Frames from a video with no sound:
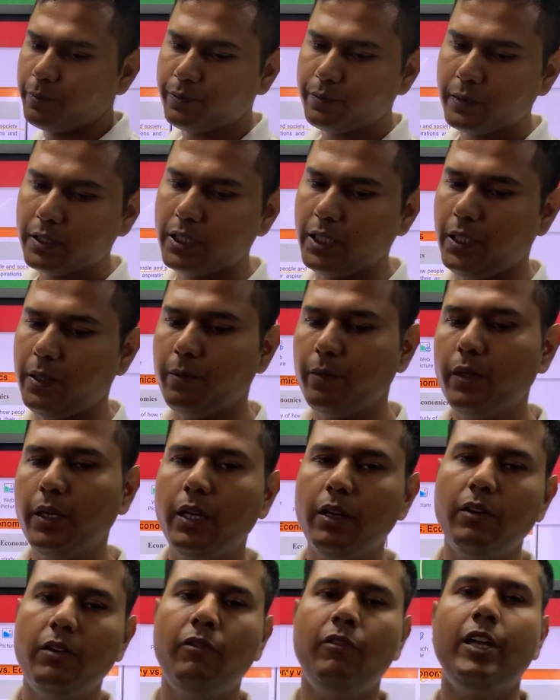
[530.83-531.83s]
See,
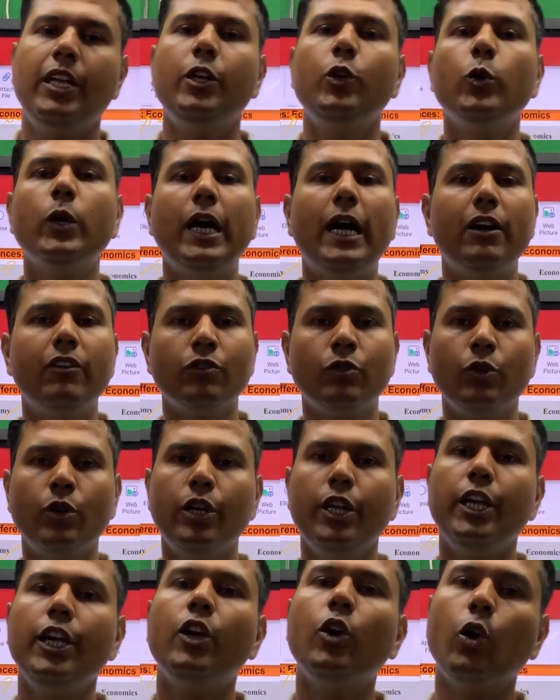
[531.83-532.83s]
when you have good
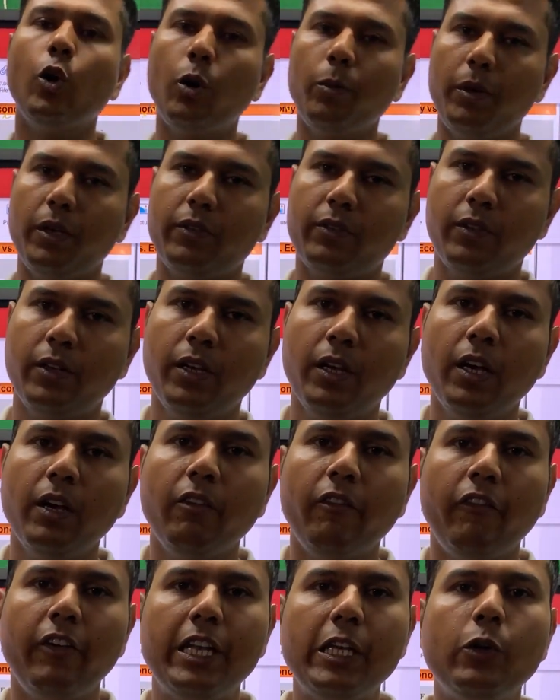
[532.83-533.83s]
economics,
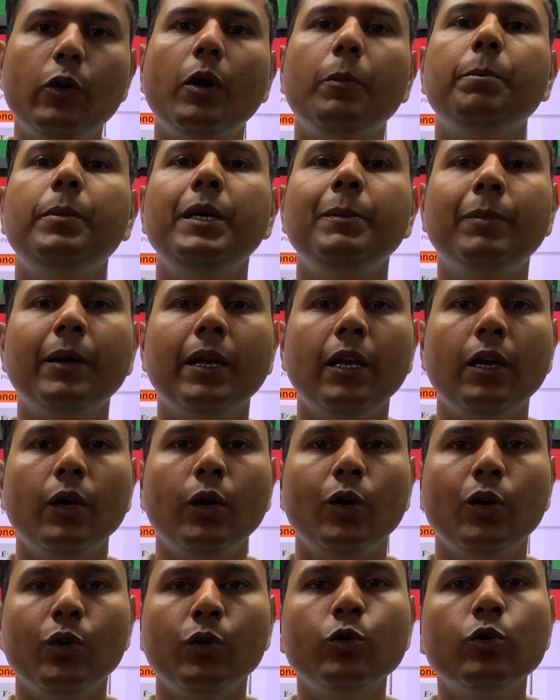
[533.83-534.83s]
when you have people
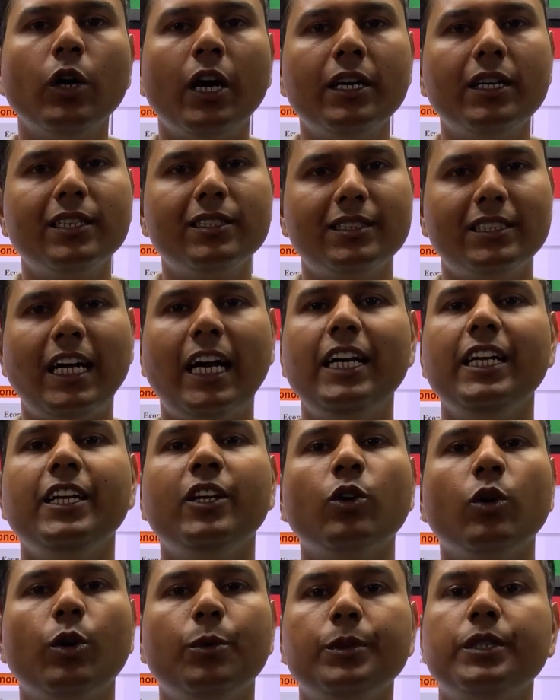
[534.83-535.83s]
who understand
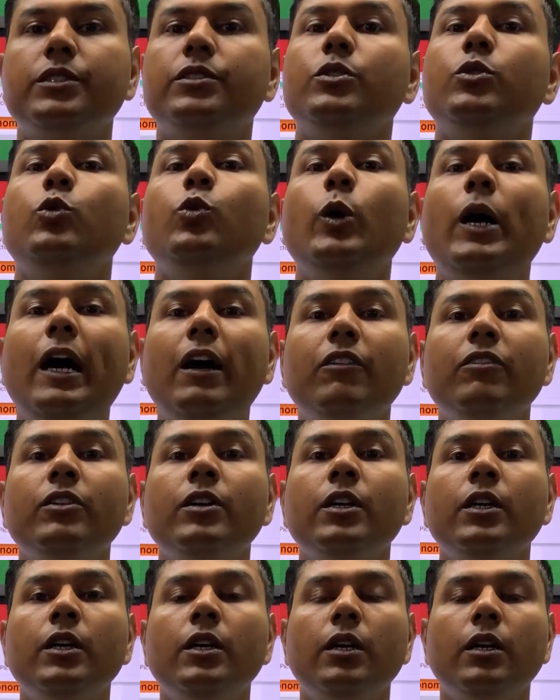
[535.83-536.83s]
economics, who have
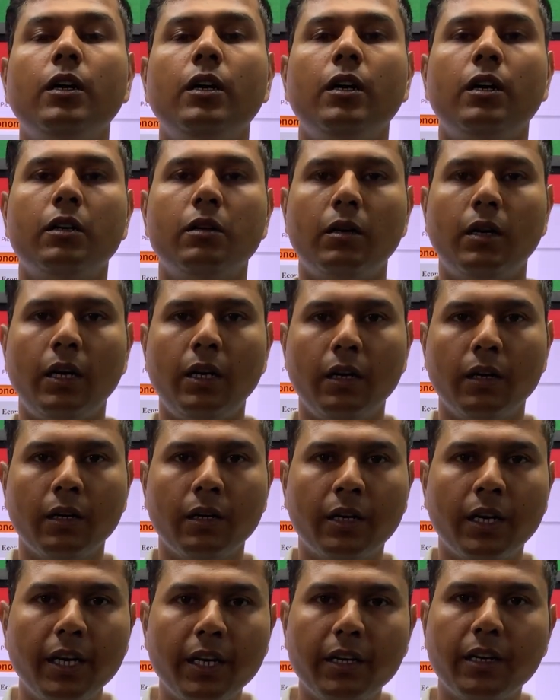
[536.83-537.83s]

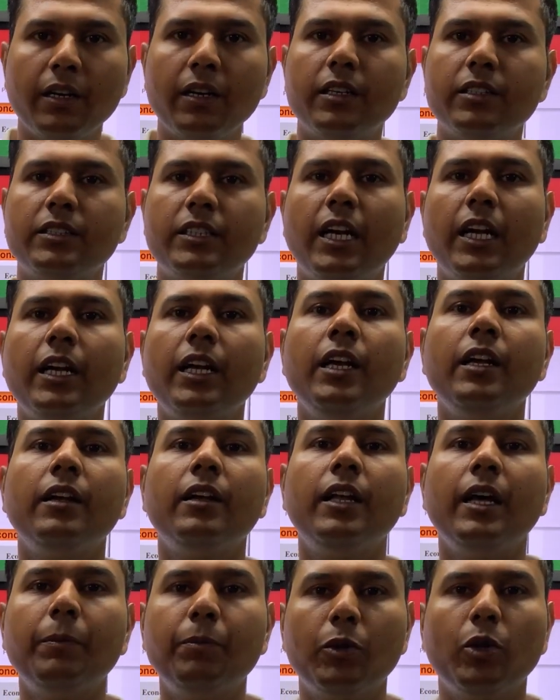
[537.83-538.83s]
greater understanding,
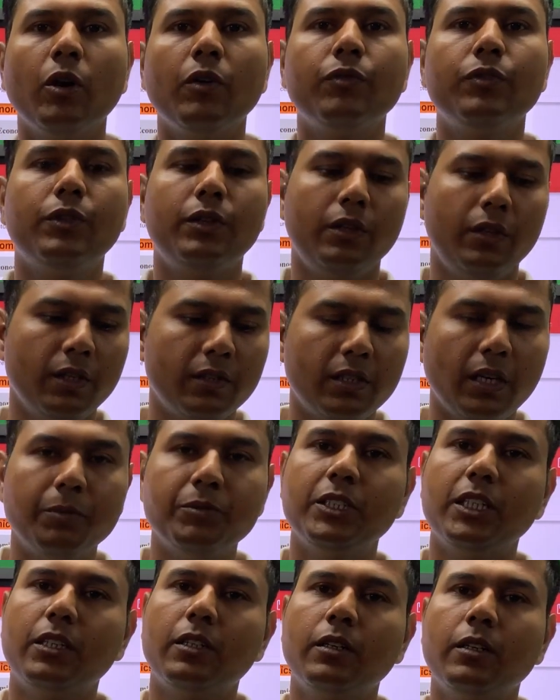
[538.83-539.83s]
depth of the
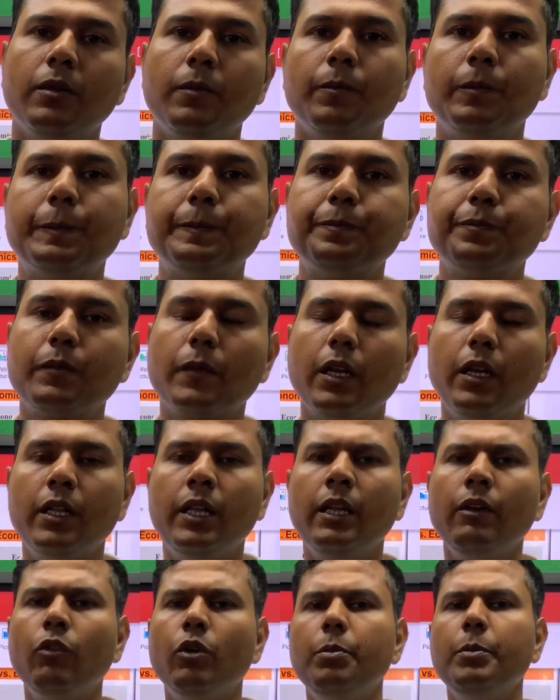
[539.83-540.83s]
subject, they
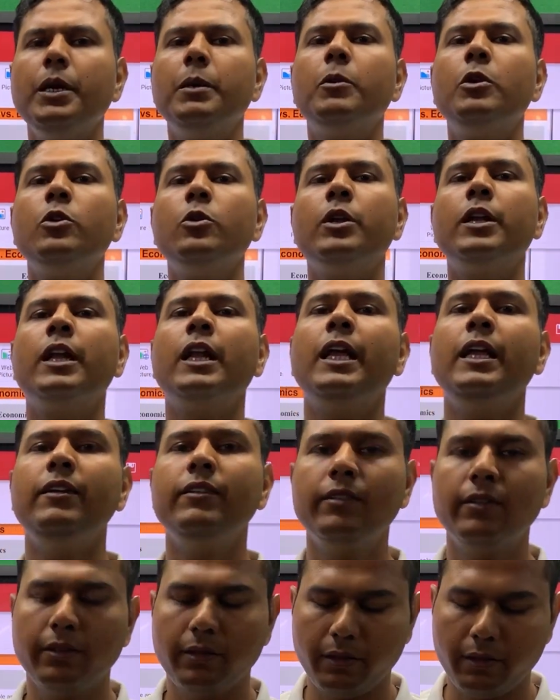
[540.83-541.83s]
would be able to
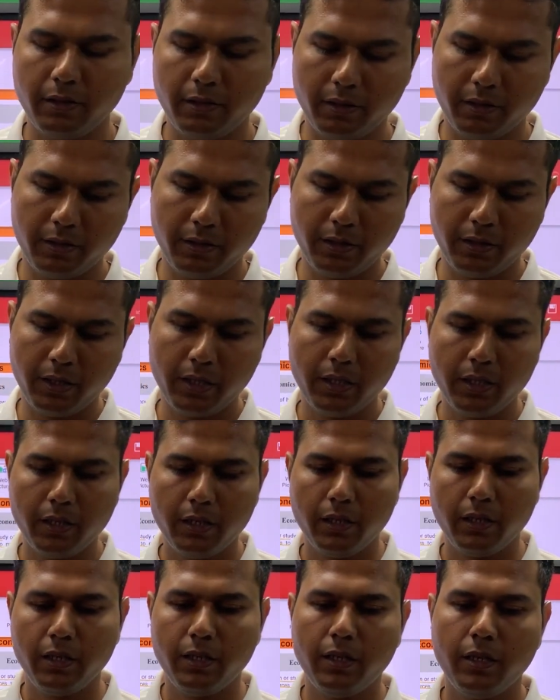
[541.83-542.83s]
analyze
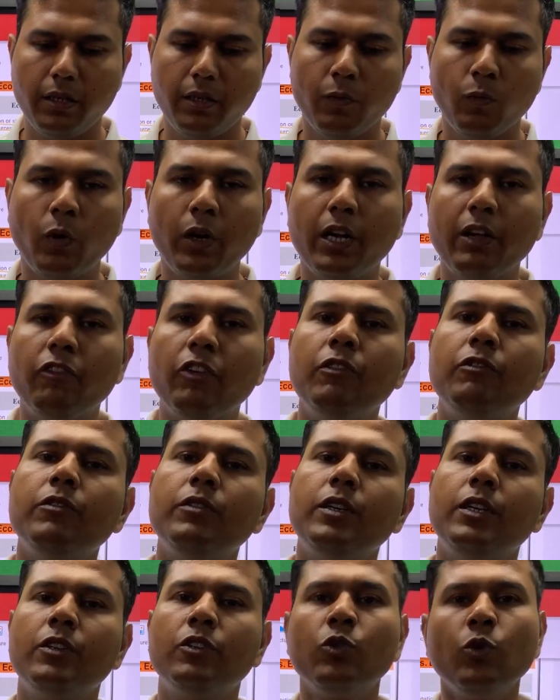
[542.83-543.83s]
whatever
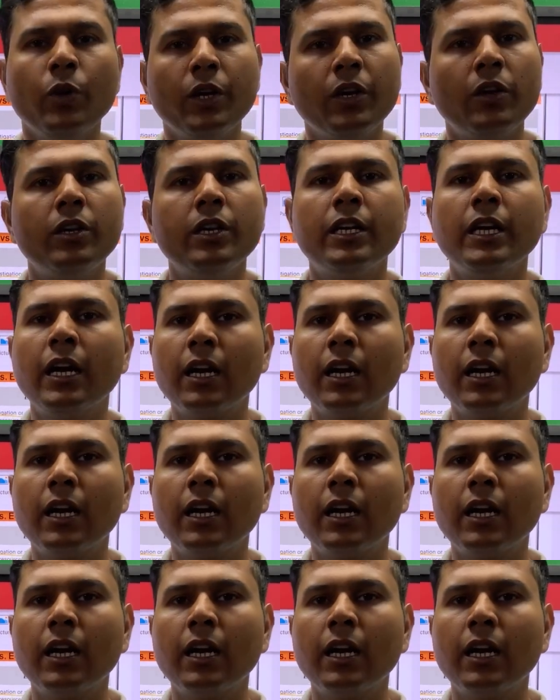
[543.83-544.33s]
is going on in our